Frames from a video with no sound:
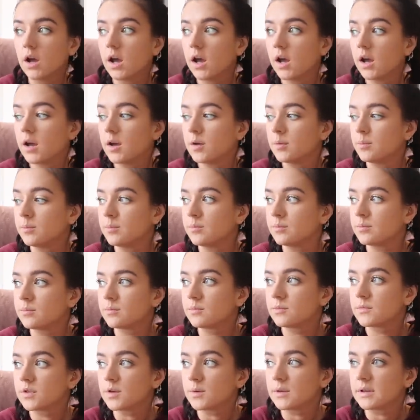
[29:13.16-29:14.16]
So
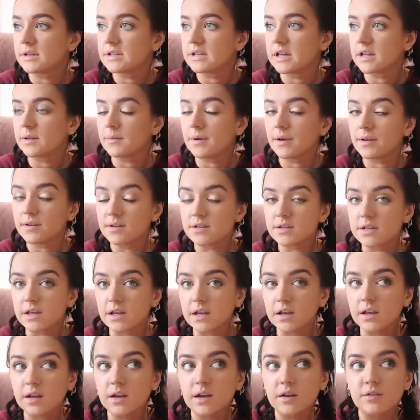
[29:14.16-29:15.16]
we're gonna take them out and
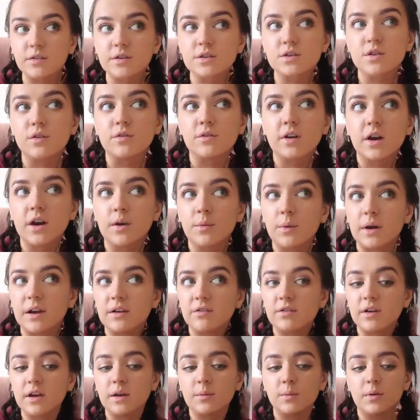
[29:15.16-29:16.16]
see if it's gone very
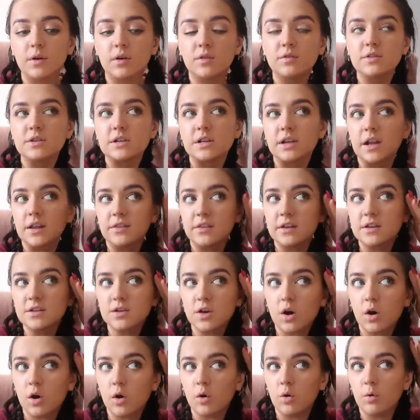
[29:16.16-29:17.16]
wavy, but obviously like this
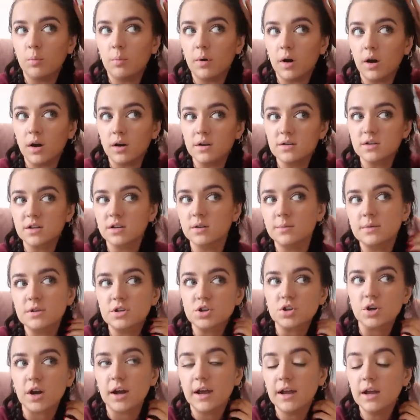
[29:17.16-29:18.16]
whole part is gonna be
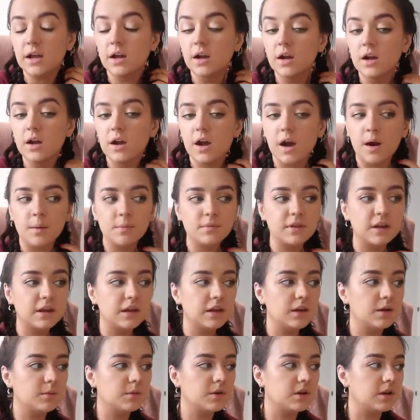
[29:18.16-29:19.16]
straight. I'm
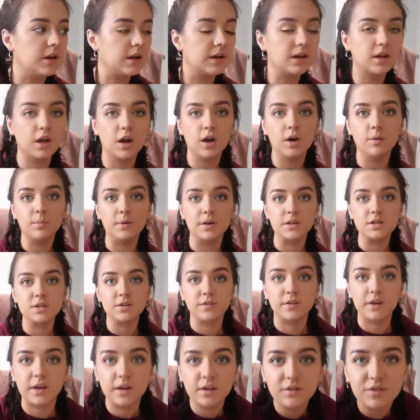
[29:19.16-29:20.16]
thinking I'm gonna like curl bits
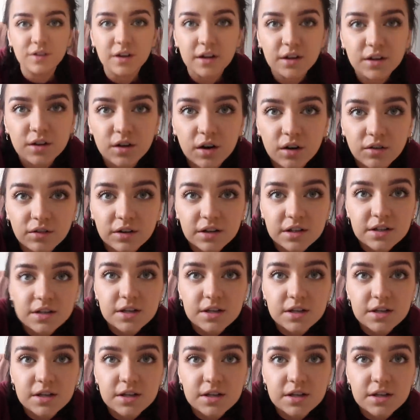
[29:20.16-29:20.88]
of it. I feel like you can't really